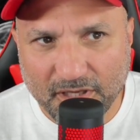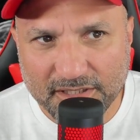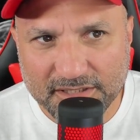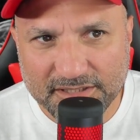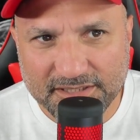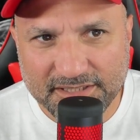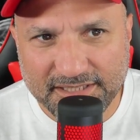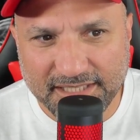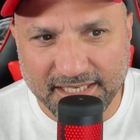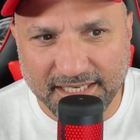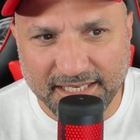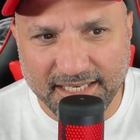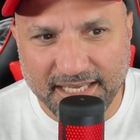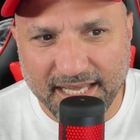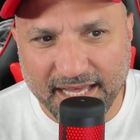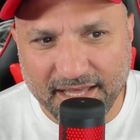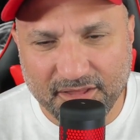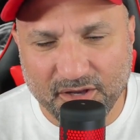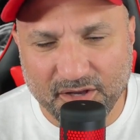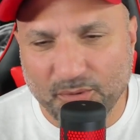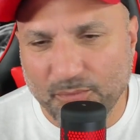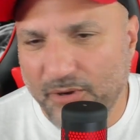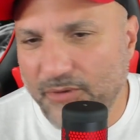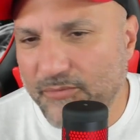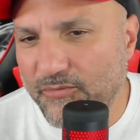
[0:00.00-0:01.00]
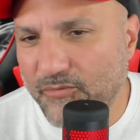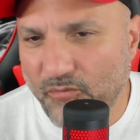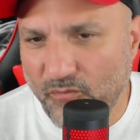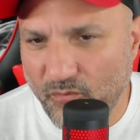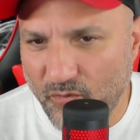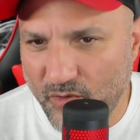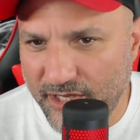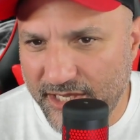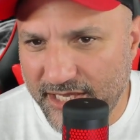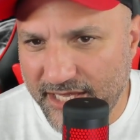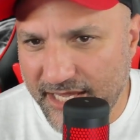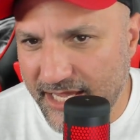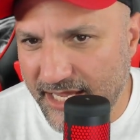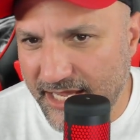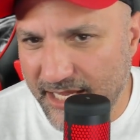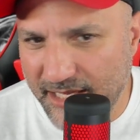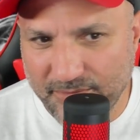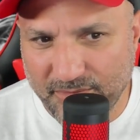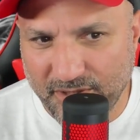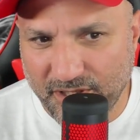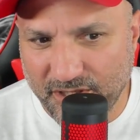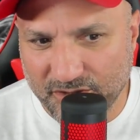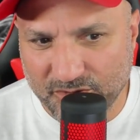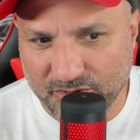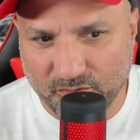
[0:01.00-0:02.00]
together, but we can't
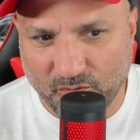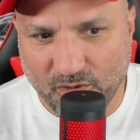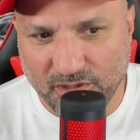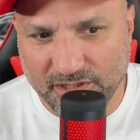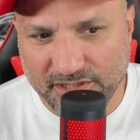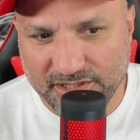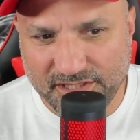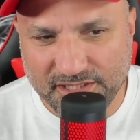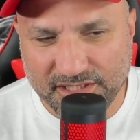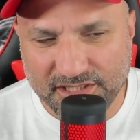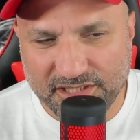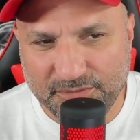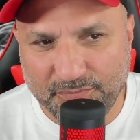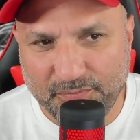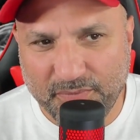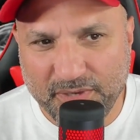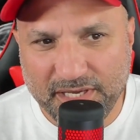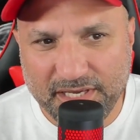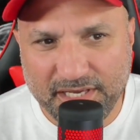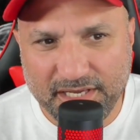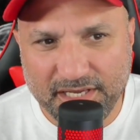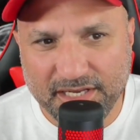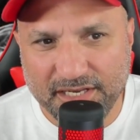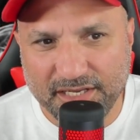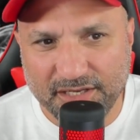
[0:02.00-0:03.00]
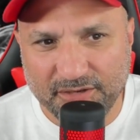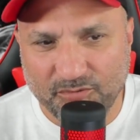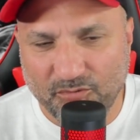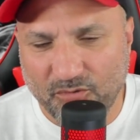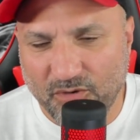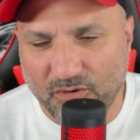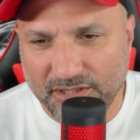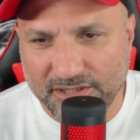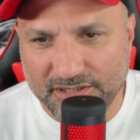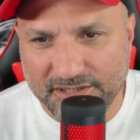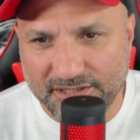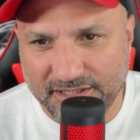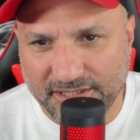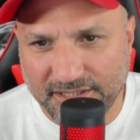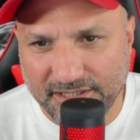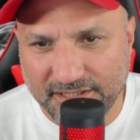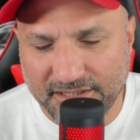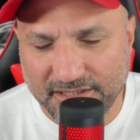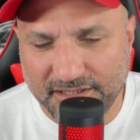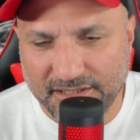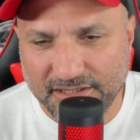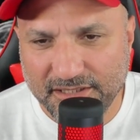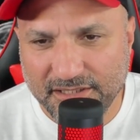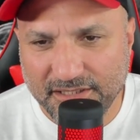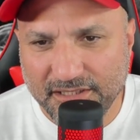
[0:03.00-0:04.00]
because one's in speed and one's
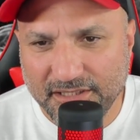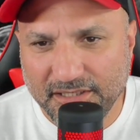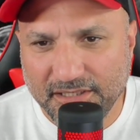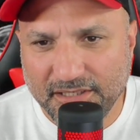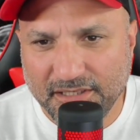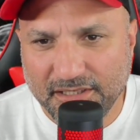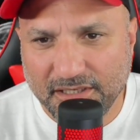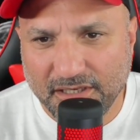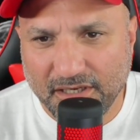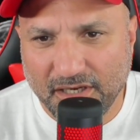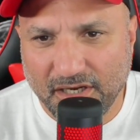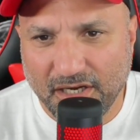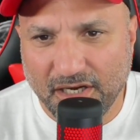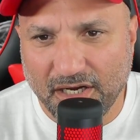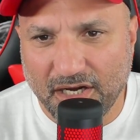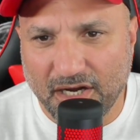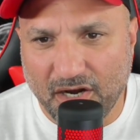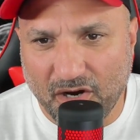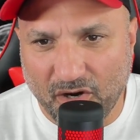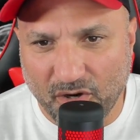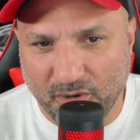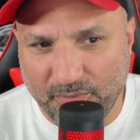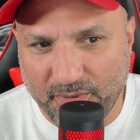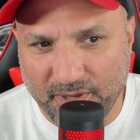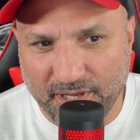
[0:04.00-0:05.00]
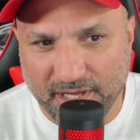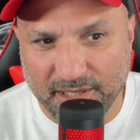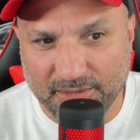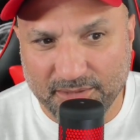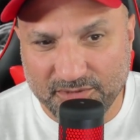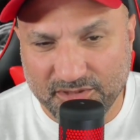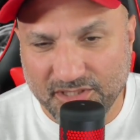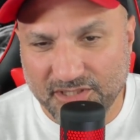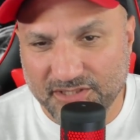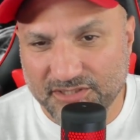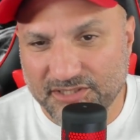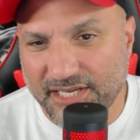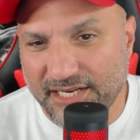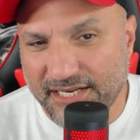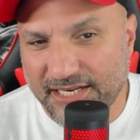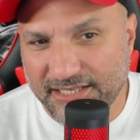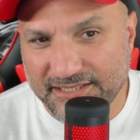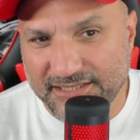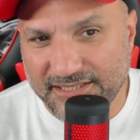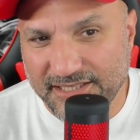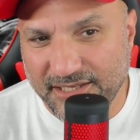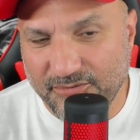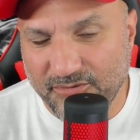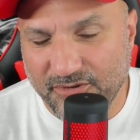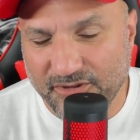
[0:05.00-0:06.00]
in RPMs. Because like I
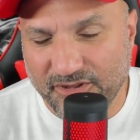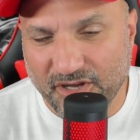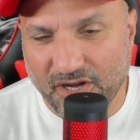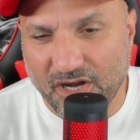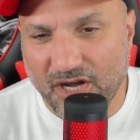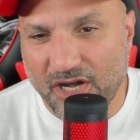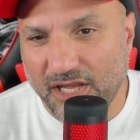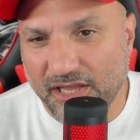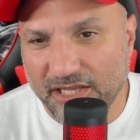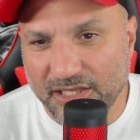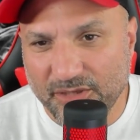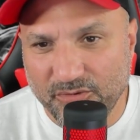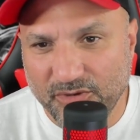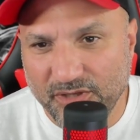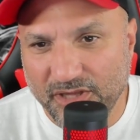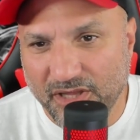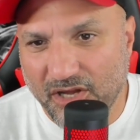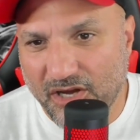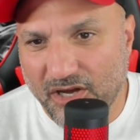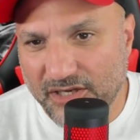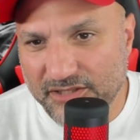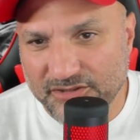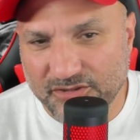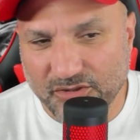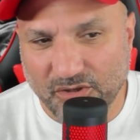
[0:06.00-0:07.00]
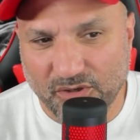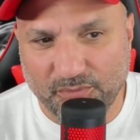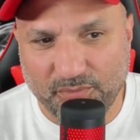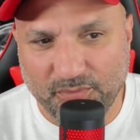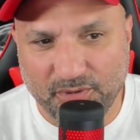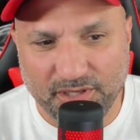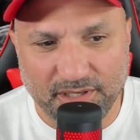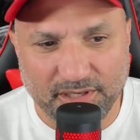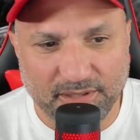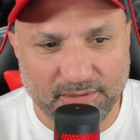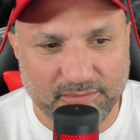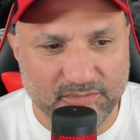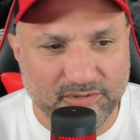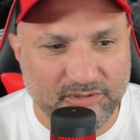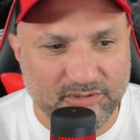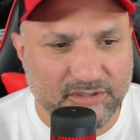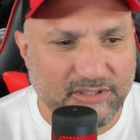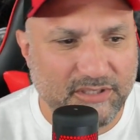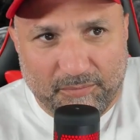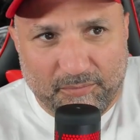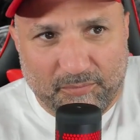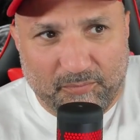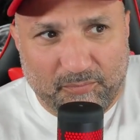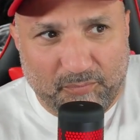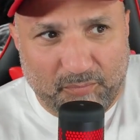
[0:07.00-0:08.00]
said, with the Holley, we lost RPMs
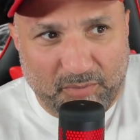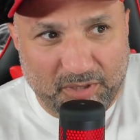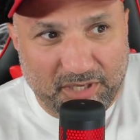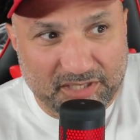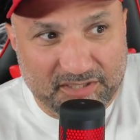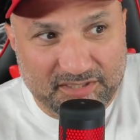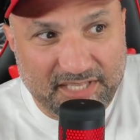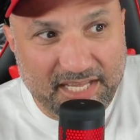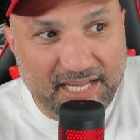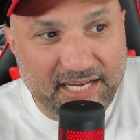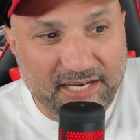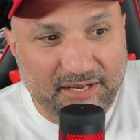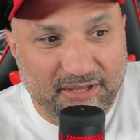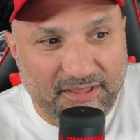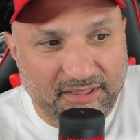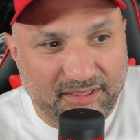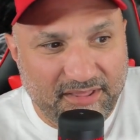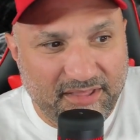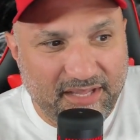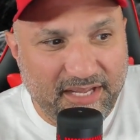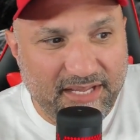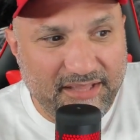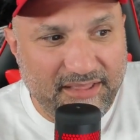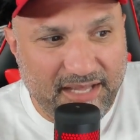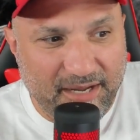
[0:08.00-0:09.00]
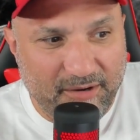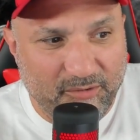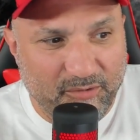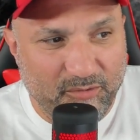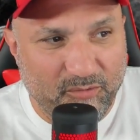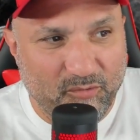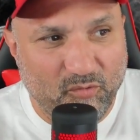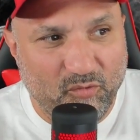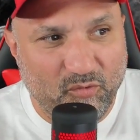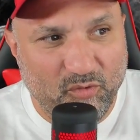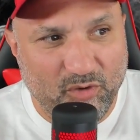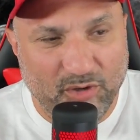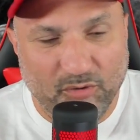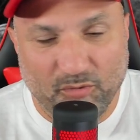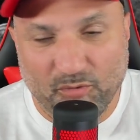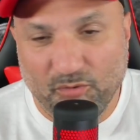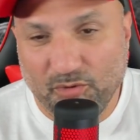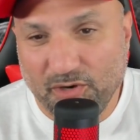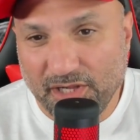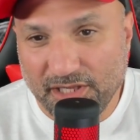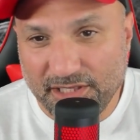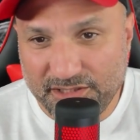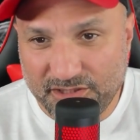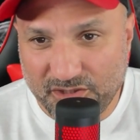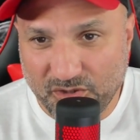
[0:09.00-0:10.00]
because then that would have
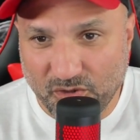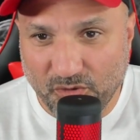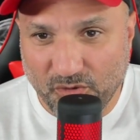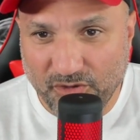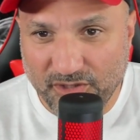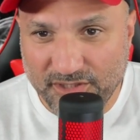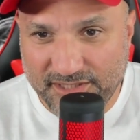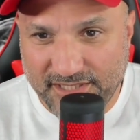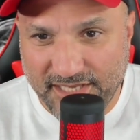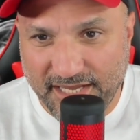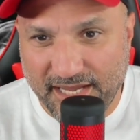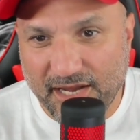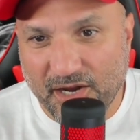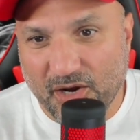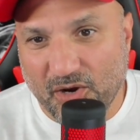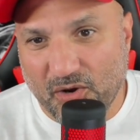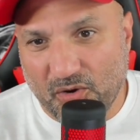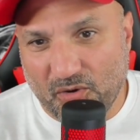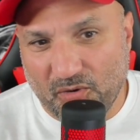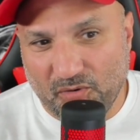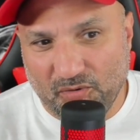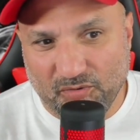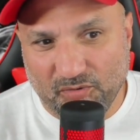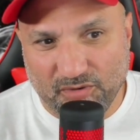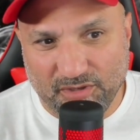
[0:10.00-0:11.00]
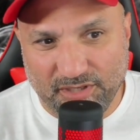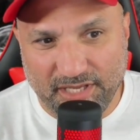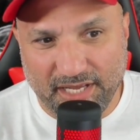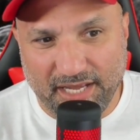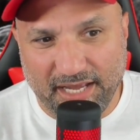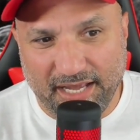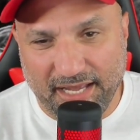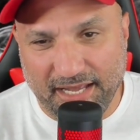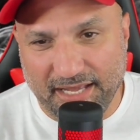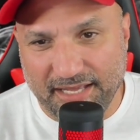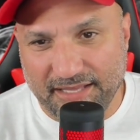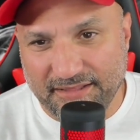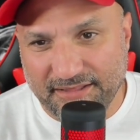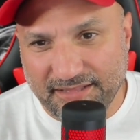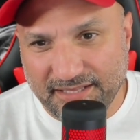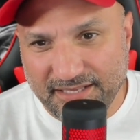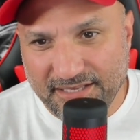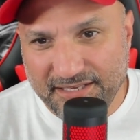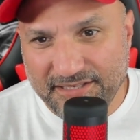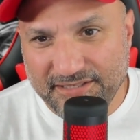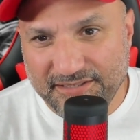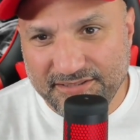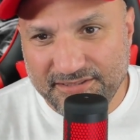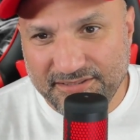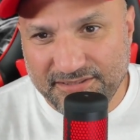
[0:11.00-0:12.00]
really told the tale, hey,
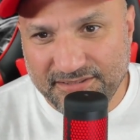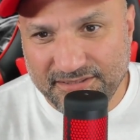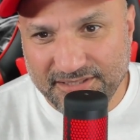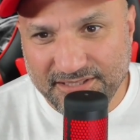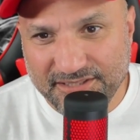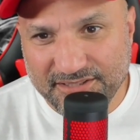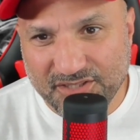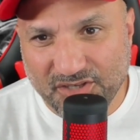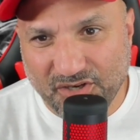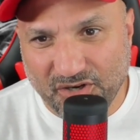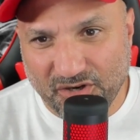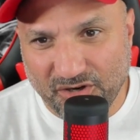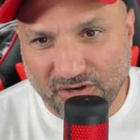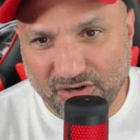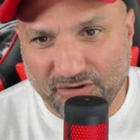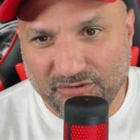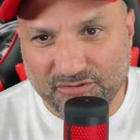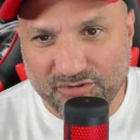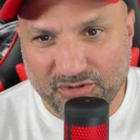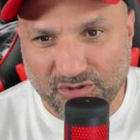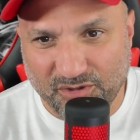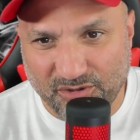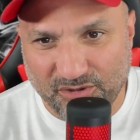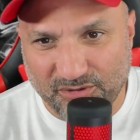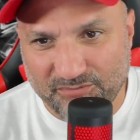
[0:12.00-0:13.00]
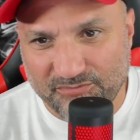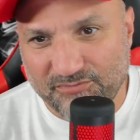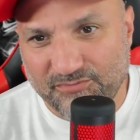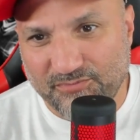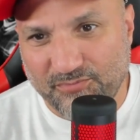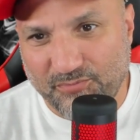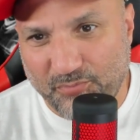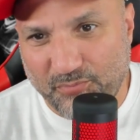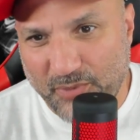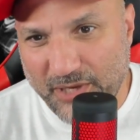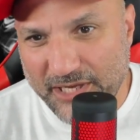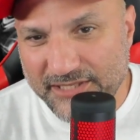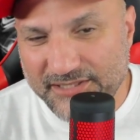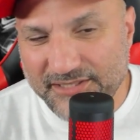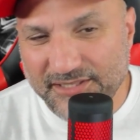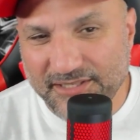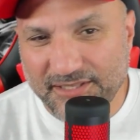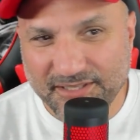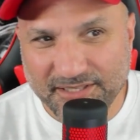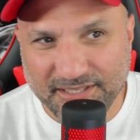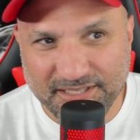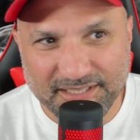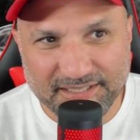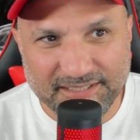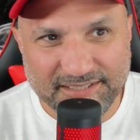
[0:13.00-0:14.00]
these curves are
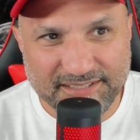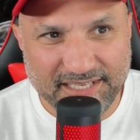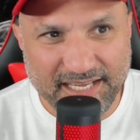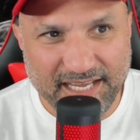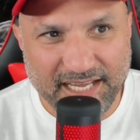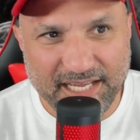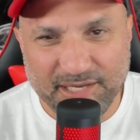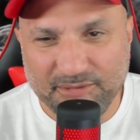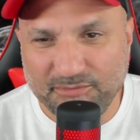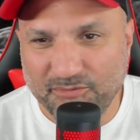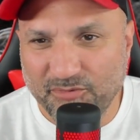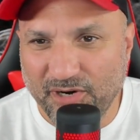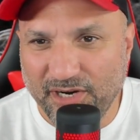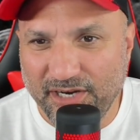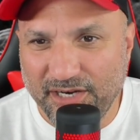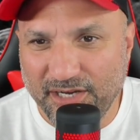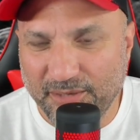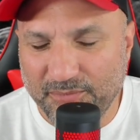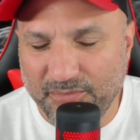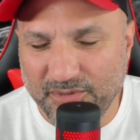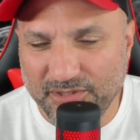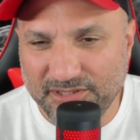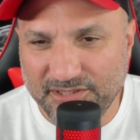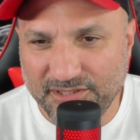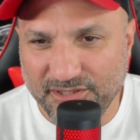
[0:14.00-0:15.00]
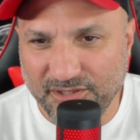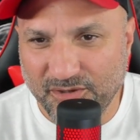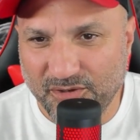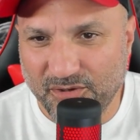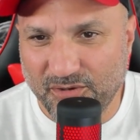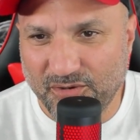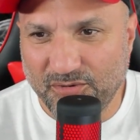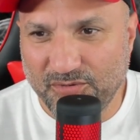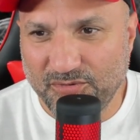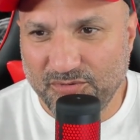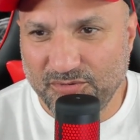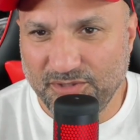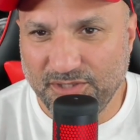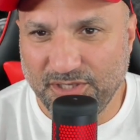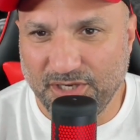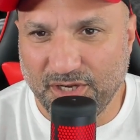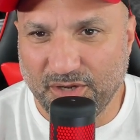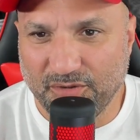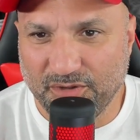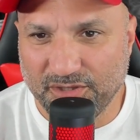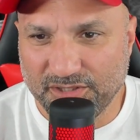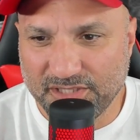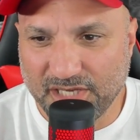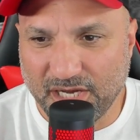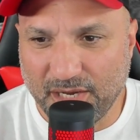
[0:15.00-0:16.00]
basically the same right up until,
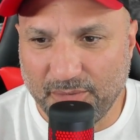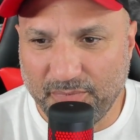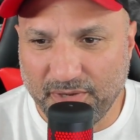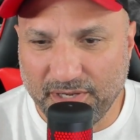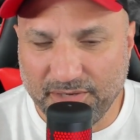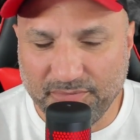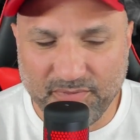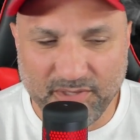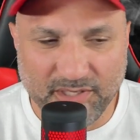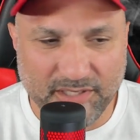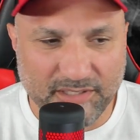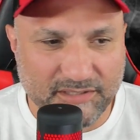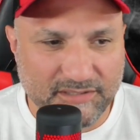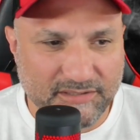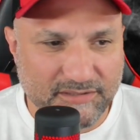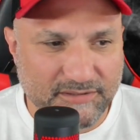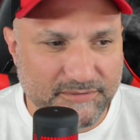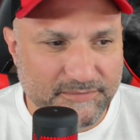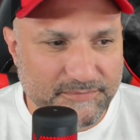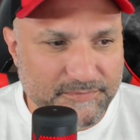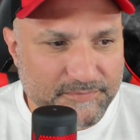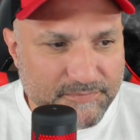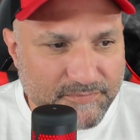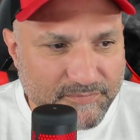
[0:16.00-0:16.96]
the top end piece.